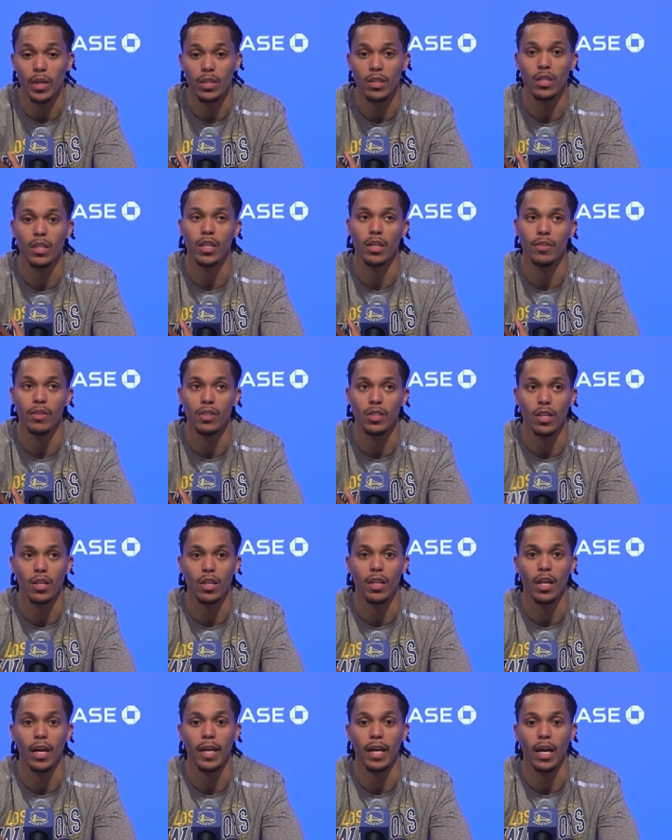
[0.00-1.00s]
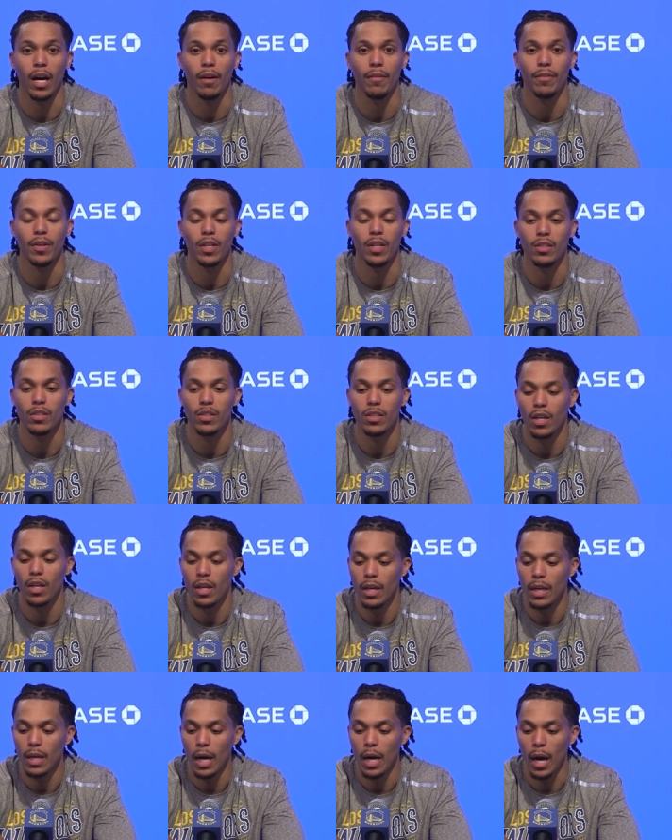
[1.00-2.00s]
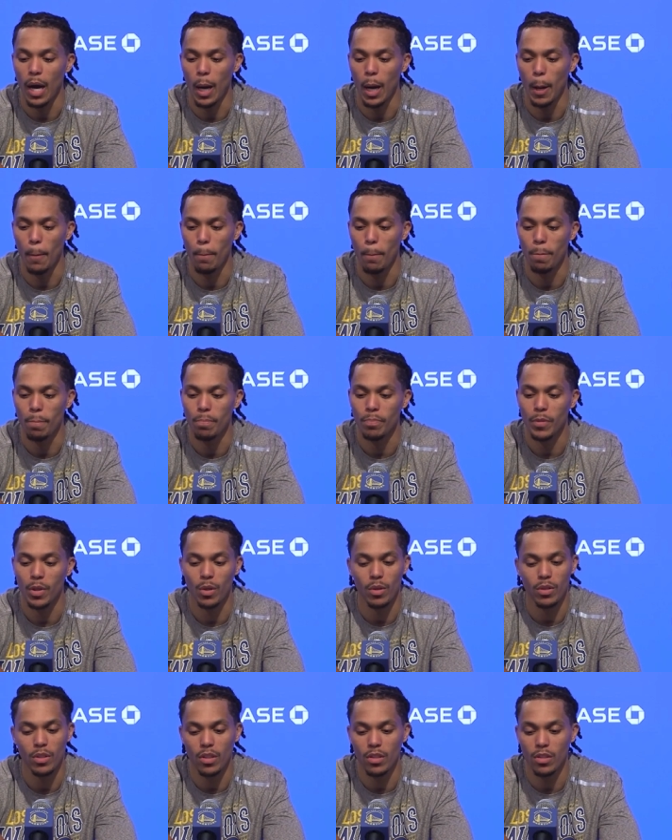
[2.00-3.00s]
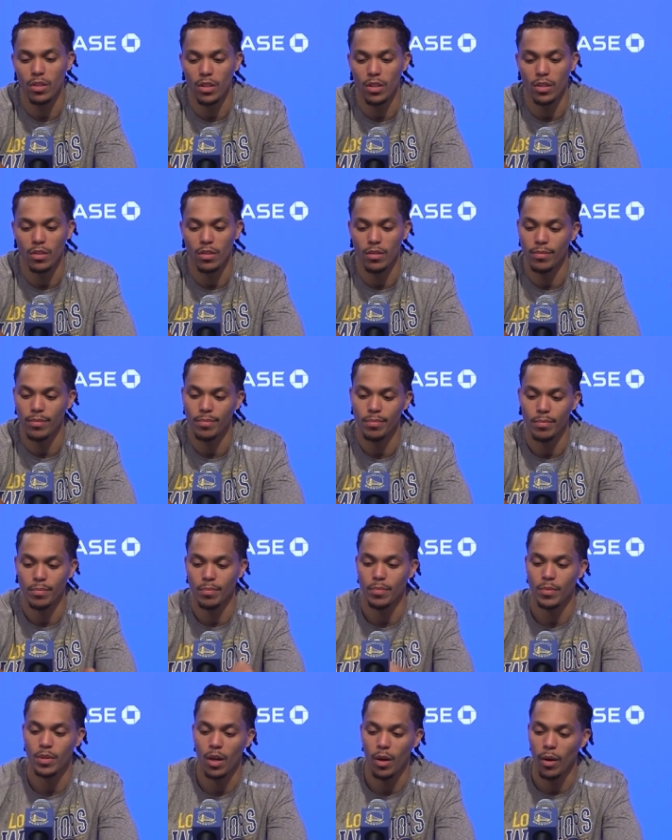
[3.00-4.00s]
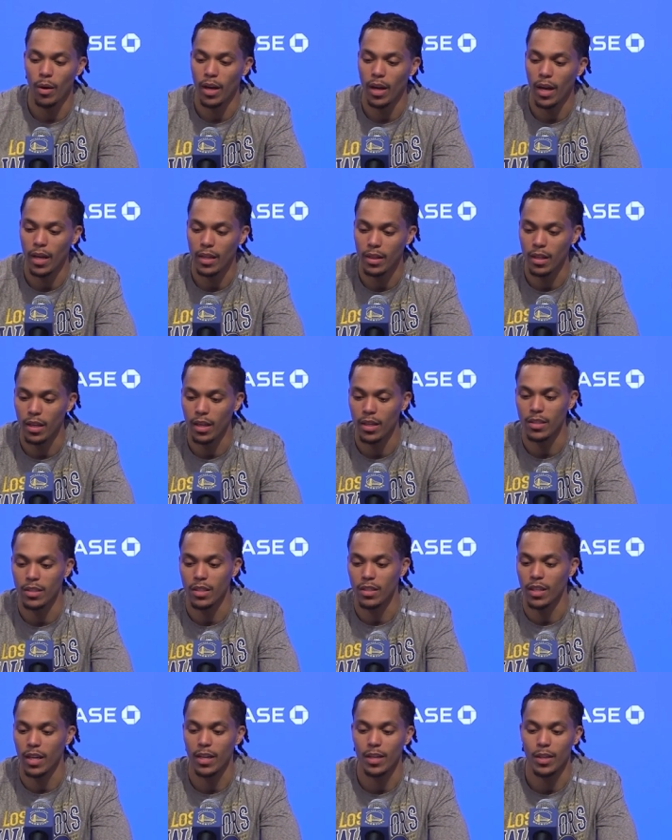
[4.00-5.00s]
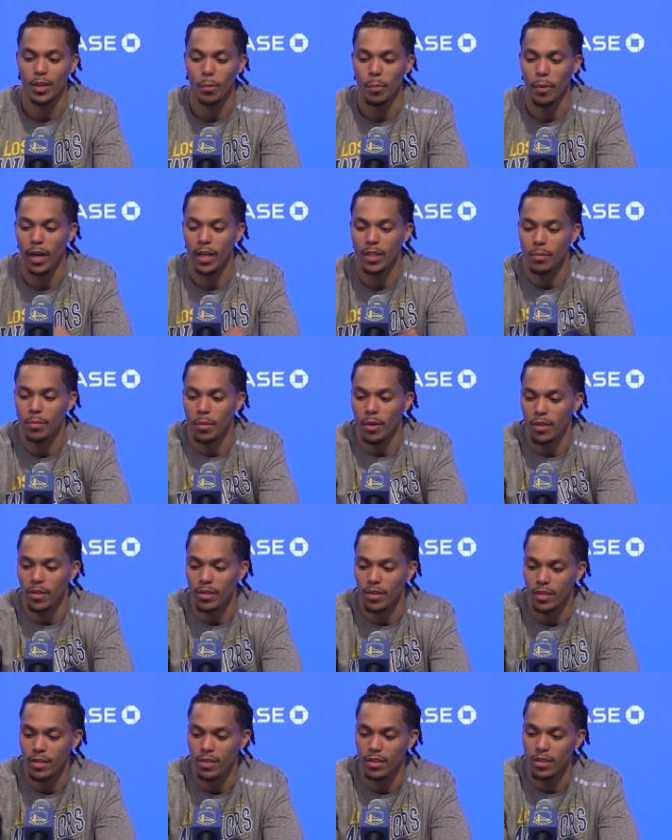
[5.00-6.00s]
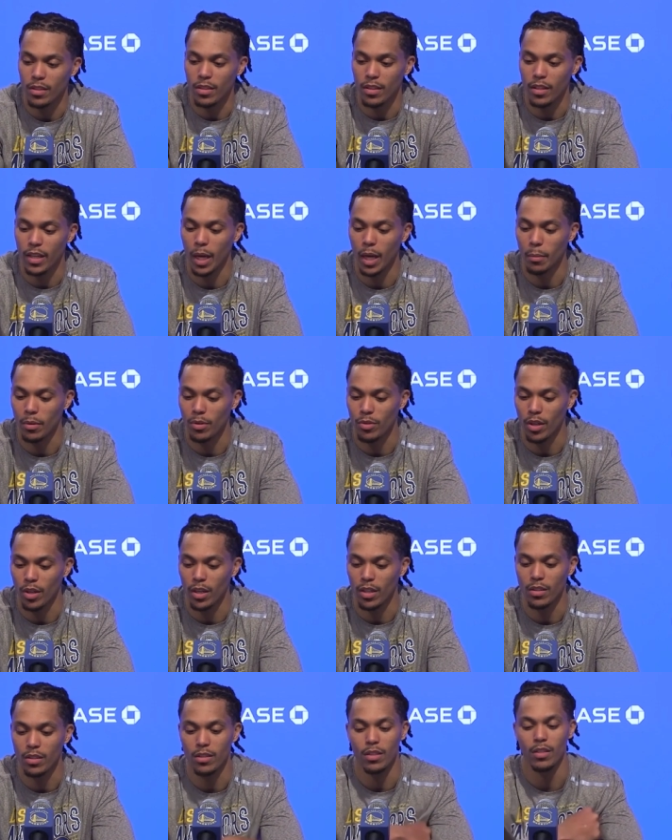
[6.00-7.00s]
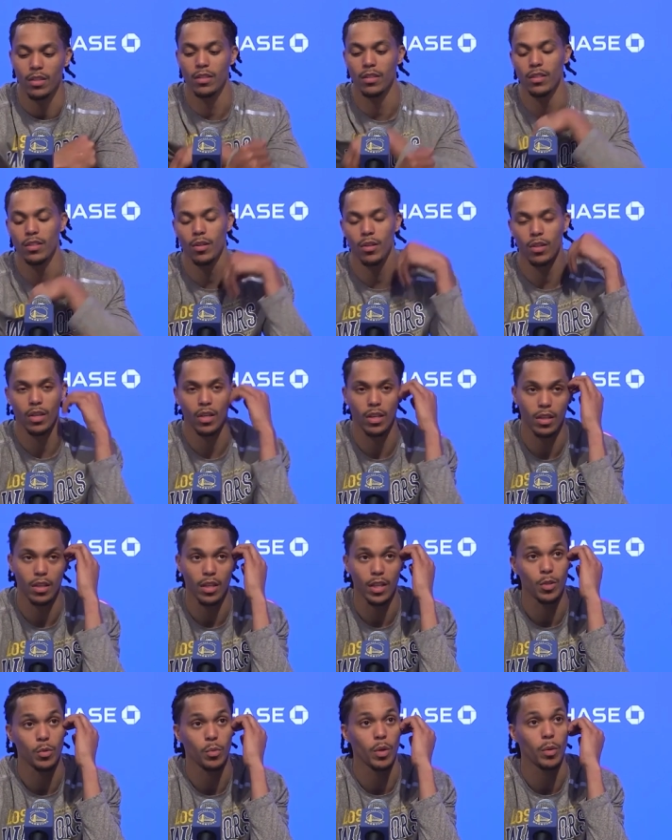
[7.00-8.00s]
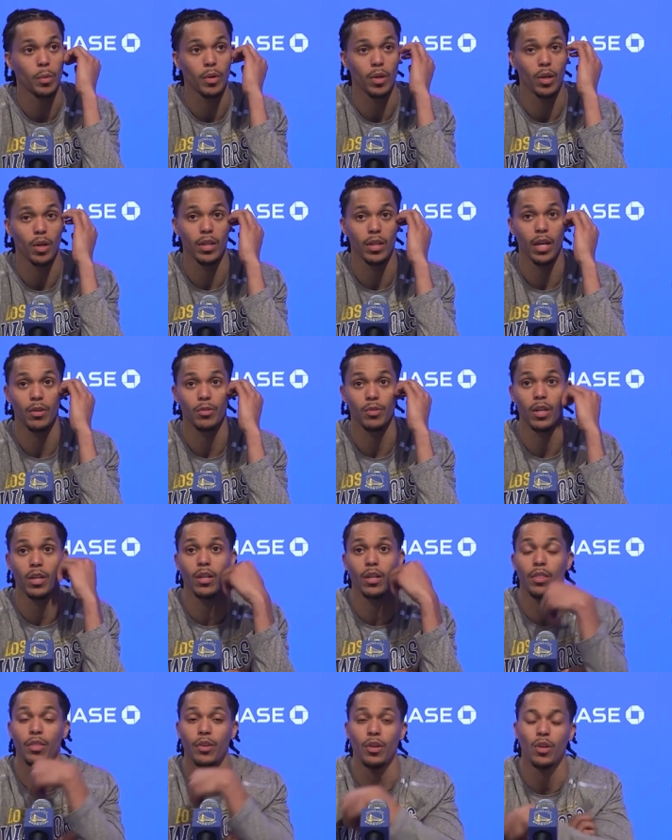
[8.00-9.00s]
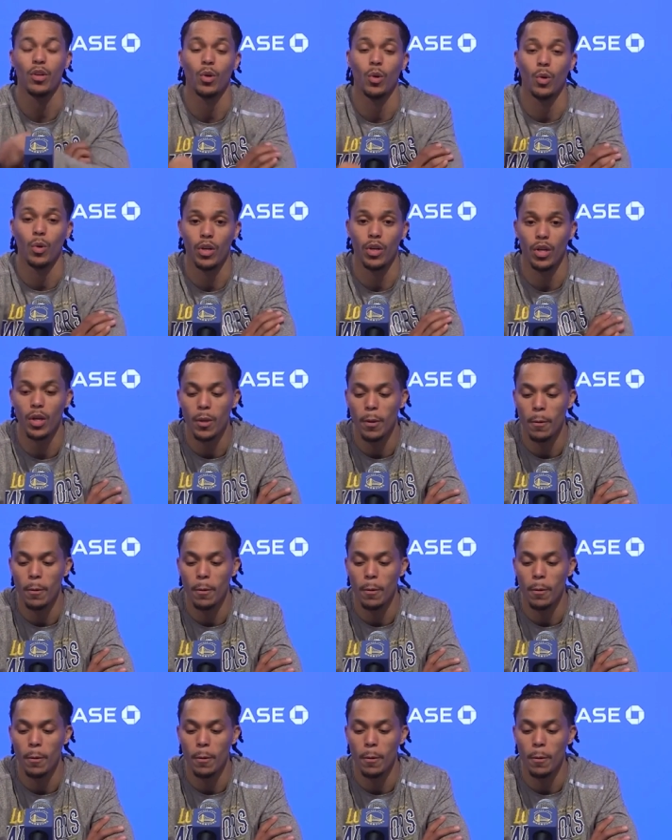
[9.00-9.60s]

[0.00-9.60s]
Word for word: to give each other that confidence. Um, you know, it's just, it's, you know, at the end of the day, you know, basketball is, is a game of runs. And, you know, the good thing is we went on that run in the third quarter.